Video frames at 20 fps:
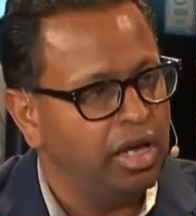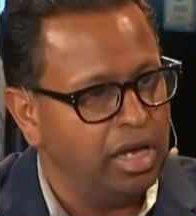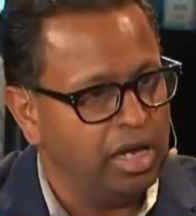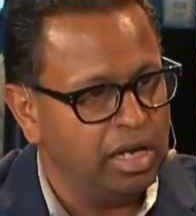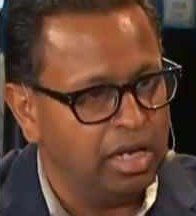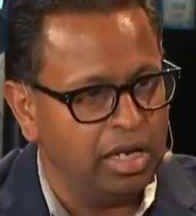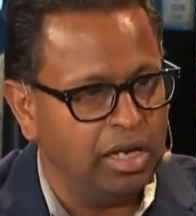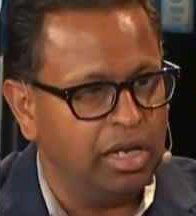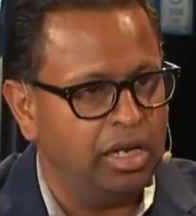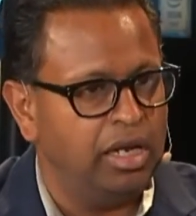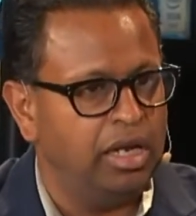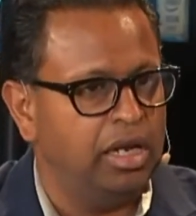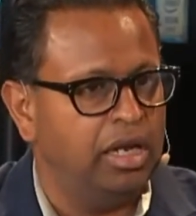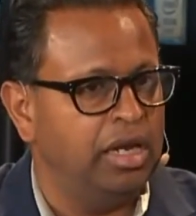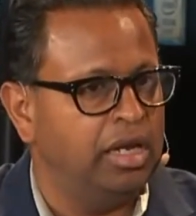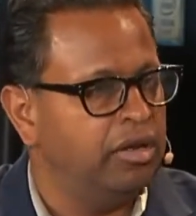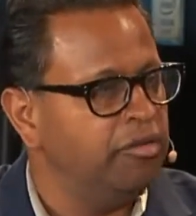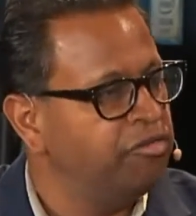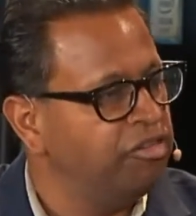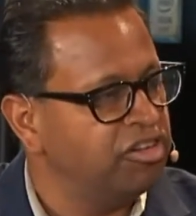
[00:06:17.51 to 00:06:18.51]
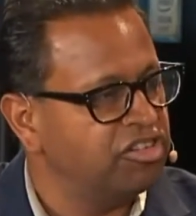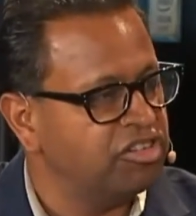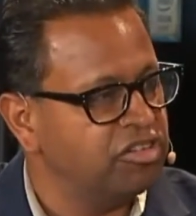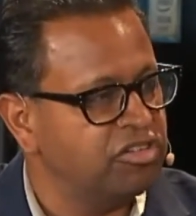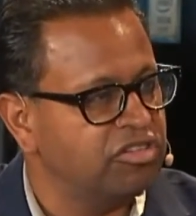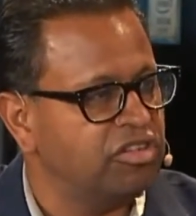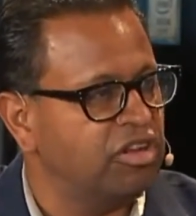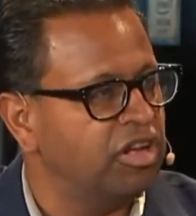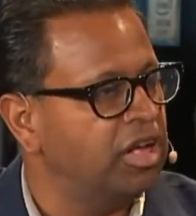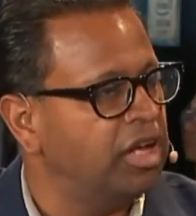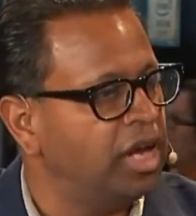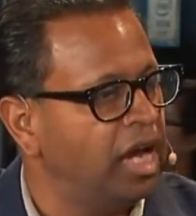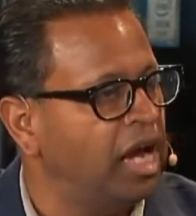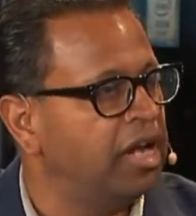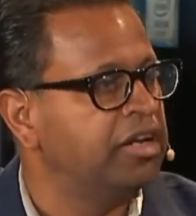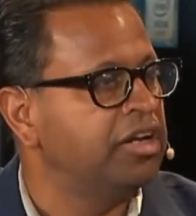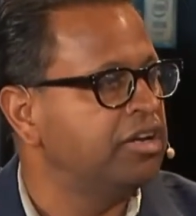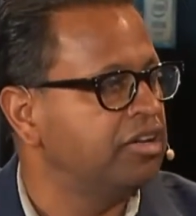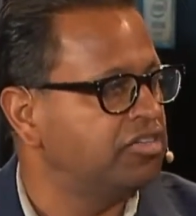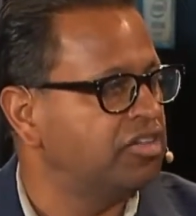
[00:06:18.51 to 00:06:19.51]
in, in, in efficiency,
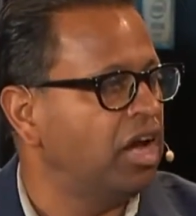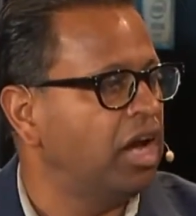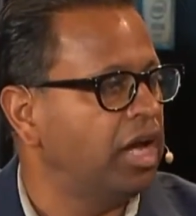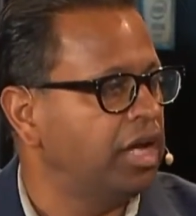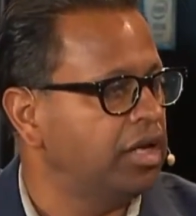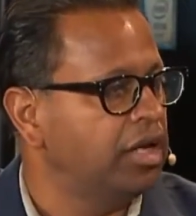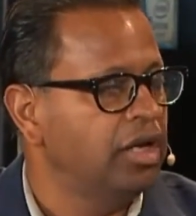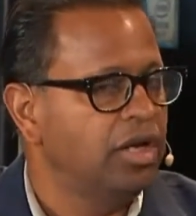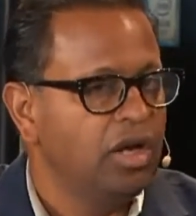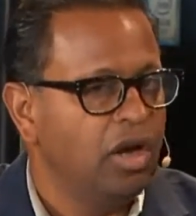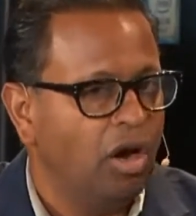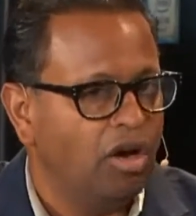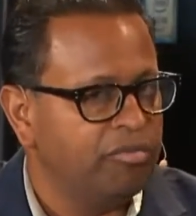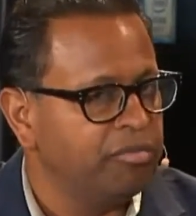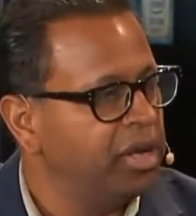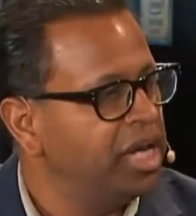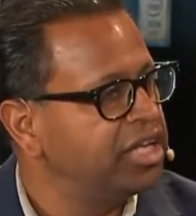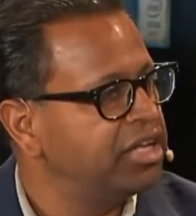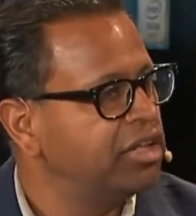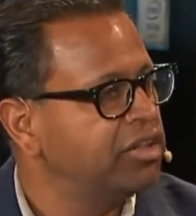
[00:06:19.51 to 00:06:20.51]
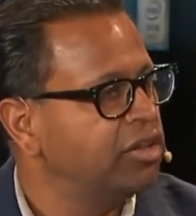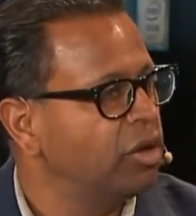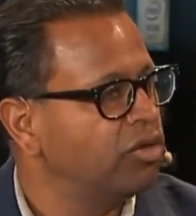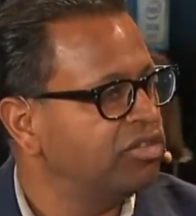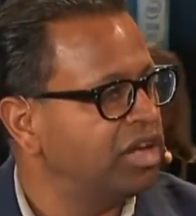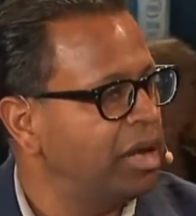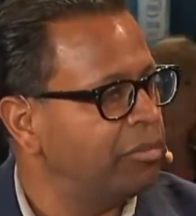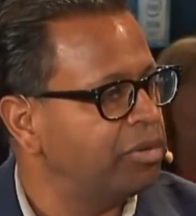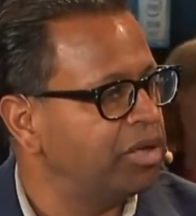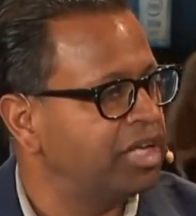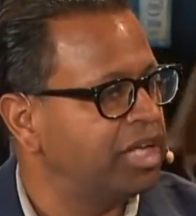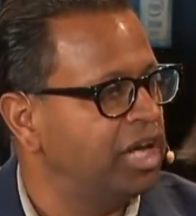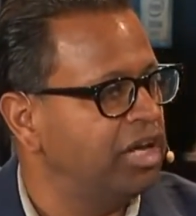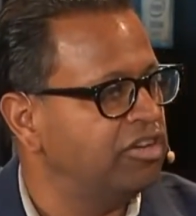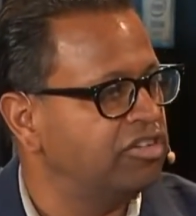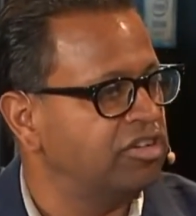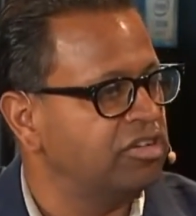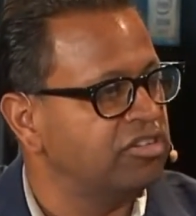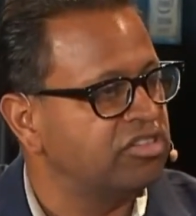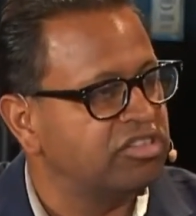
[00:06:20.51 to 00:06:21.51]
and in design of making those
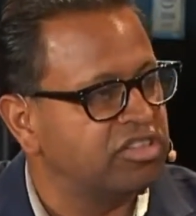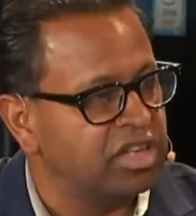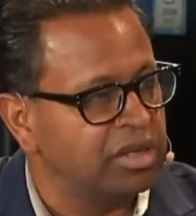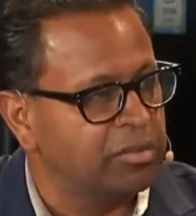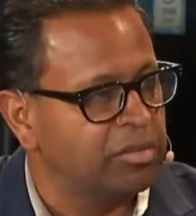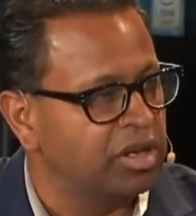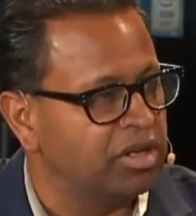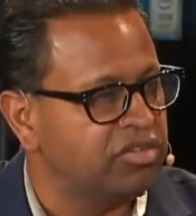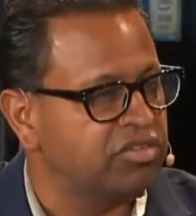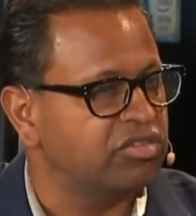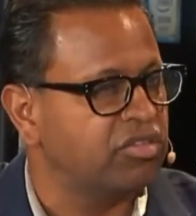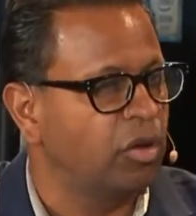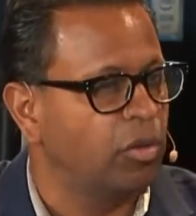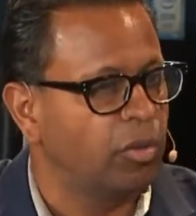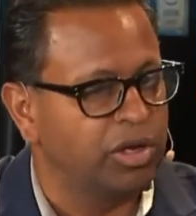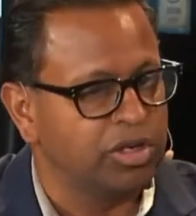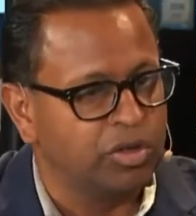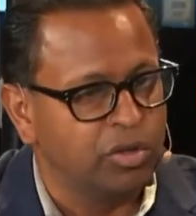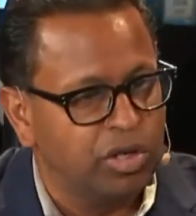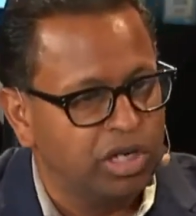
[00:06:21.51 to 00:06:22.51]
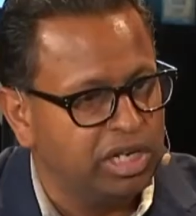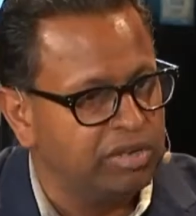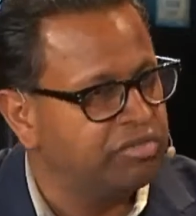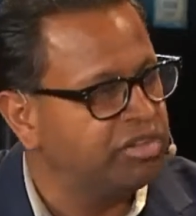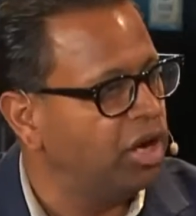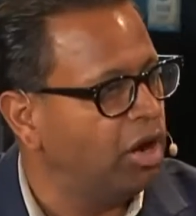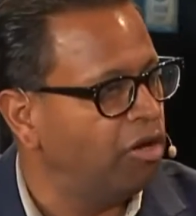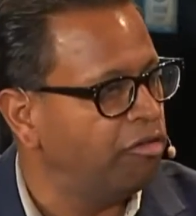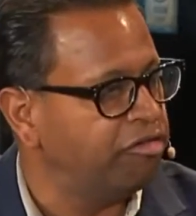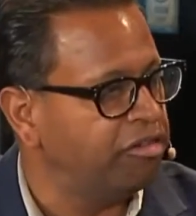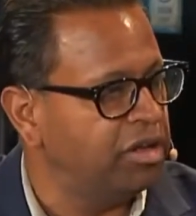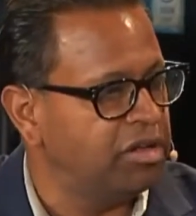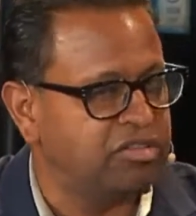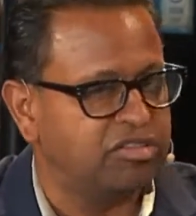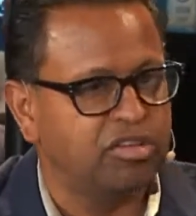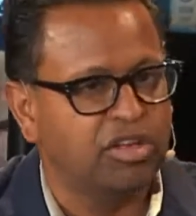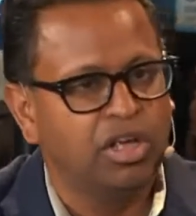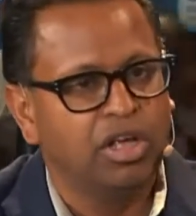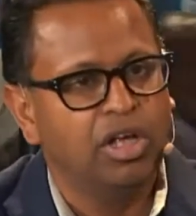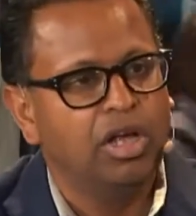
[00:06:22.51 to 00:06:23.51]
applications seamless. So when you leave the
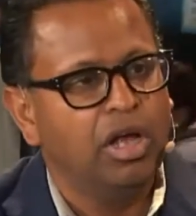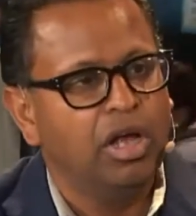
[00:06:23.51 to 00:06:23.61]
office